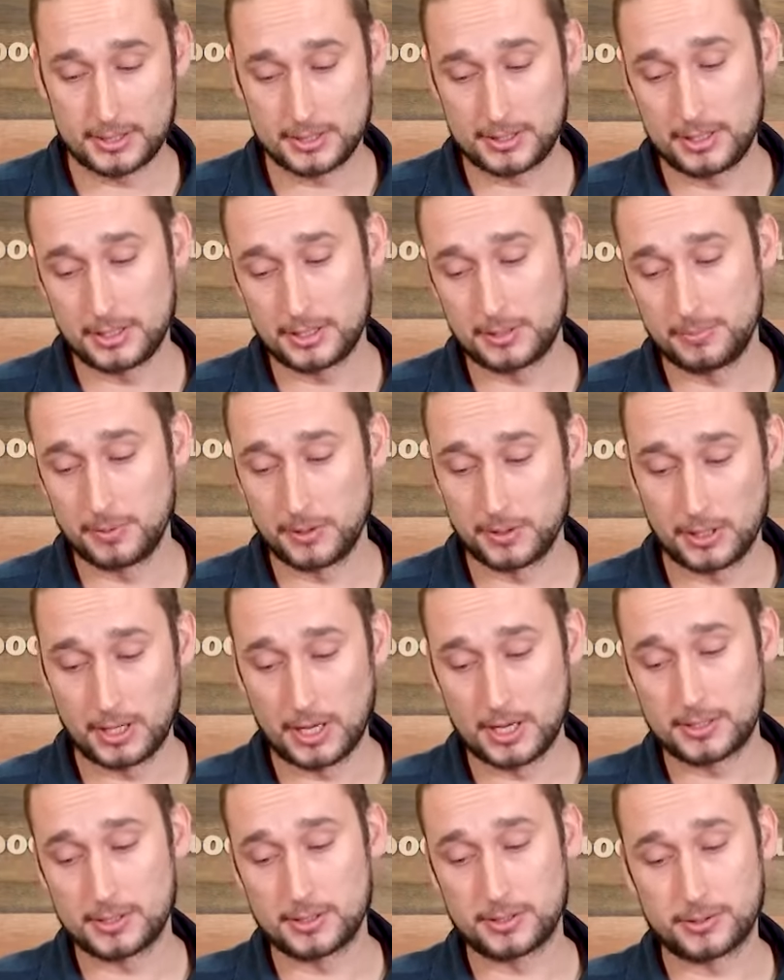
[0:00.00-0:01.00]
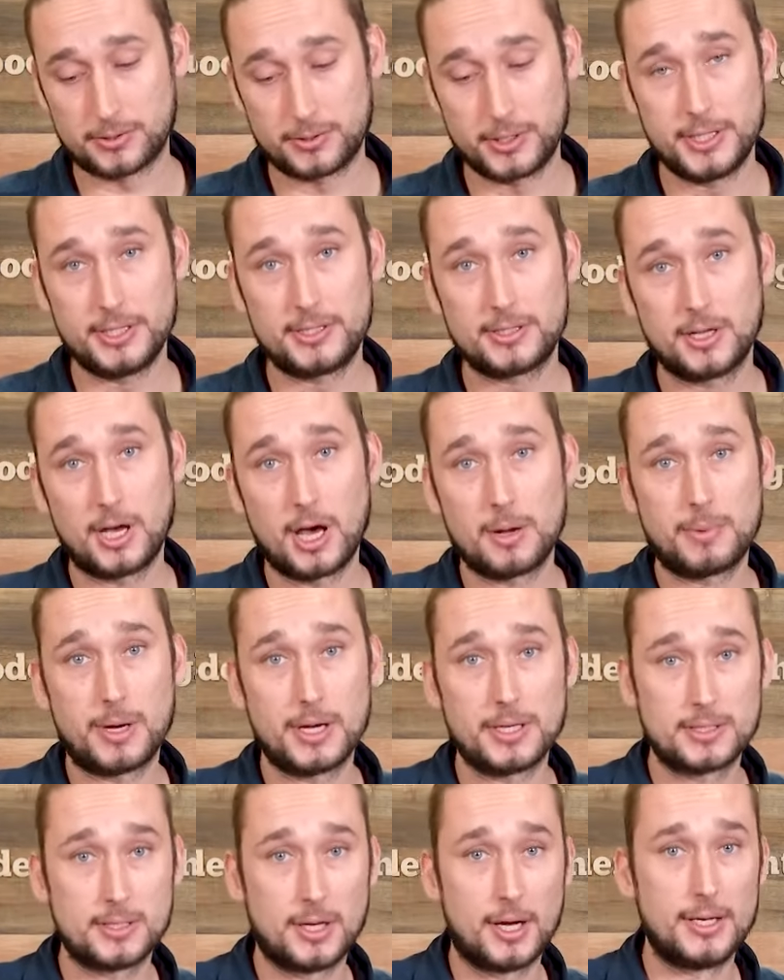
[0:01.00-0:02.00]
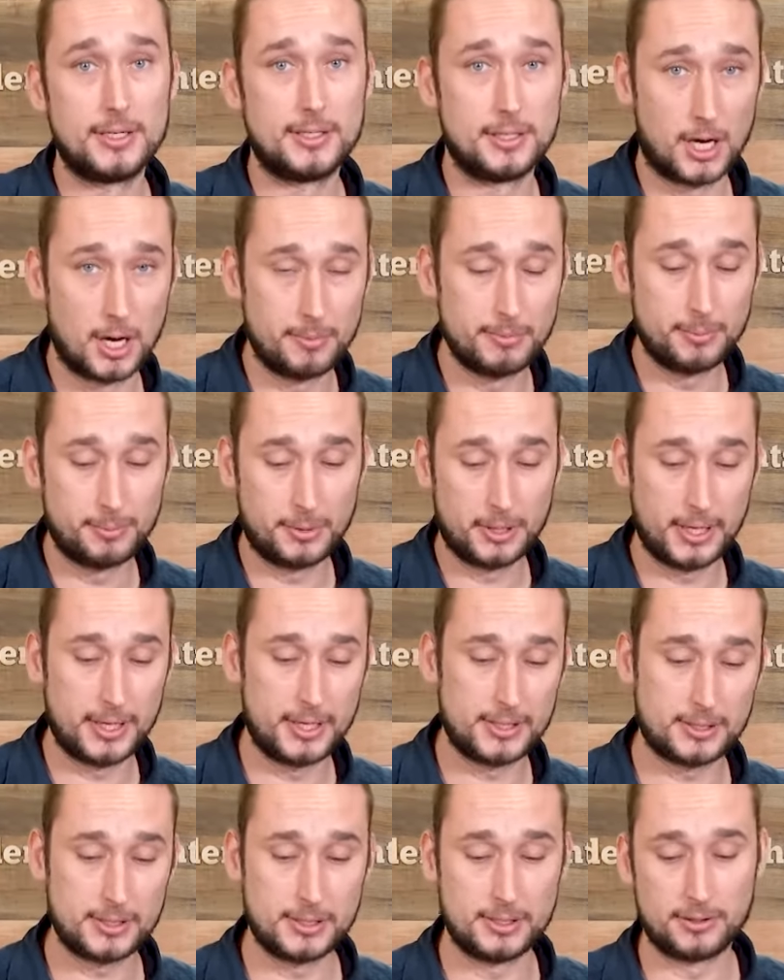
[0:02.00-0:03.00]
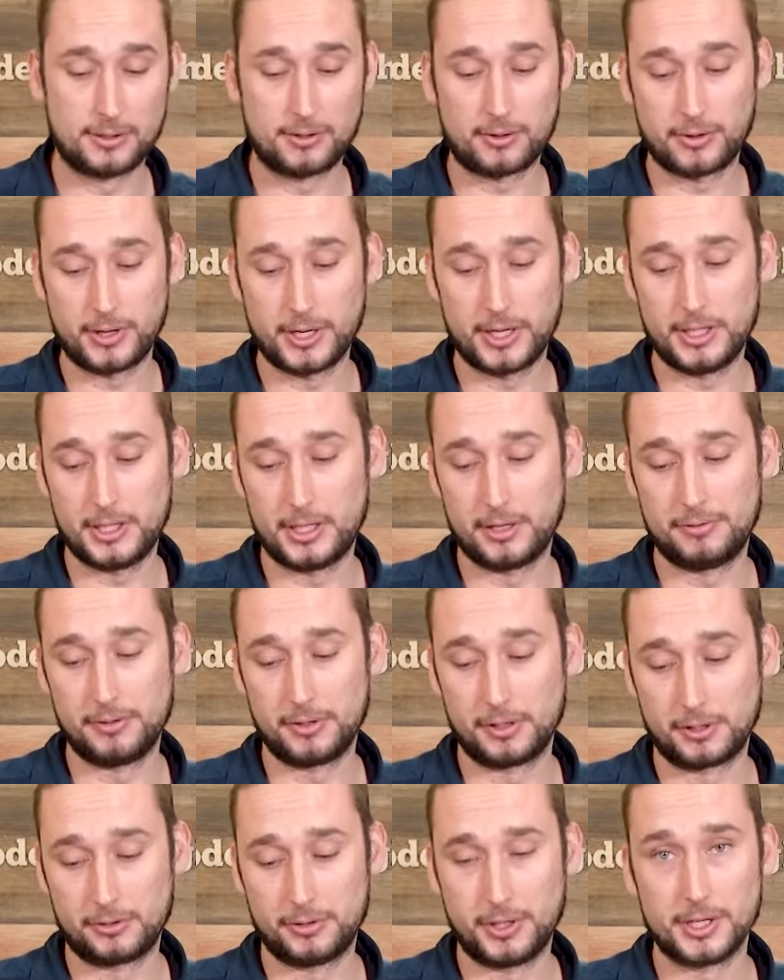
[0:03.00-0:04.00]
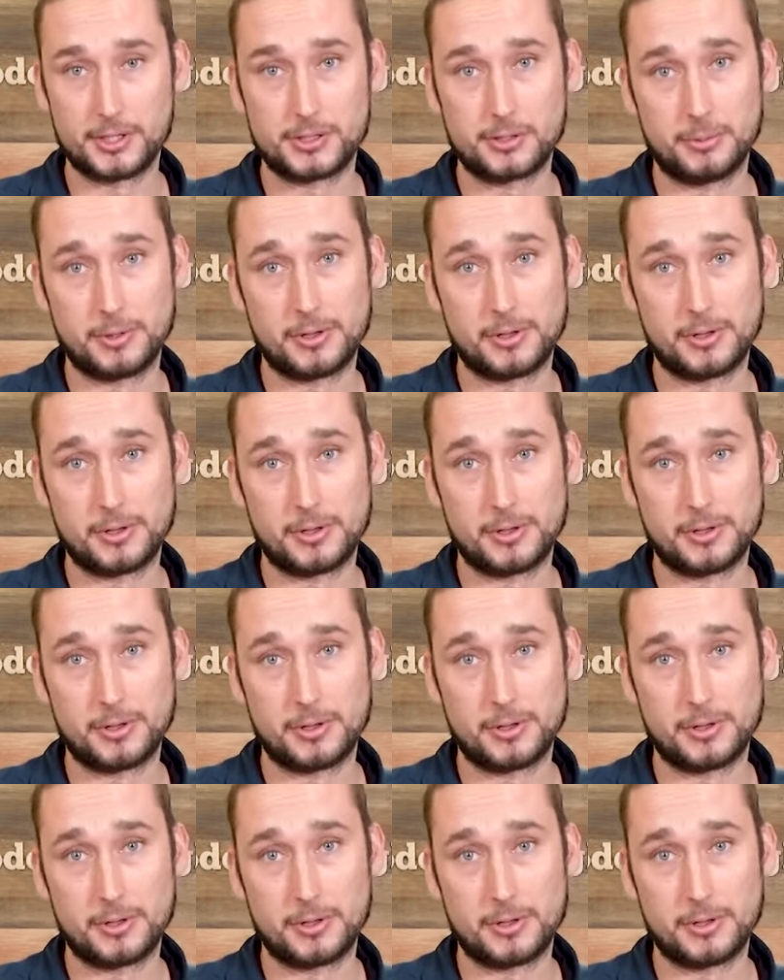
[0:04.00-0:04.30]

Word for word: the system utilizes three side-by-side -side diamond plates in three different grits. So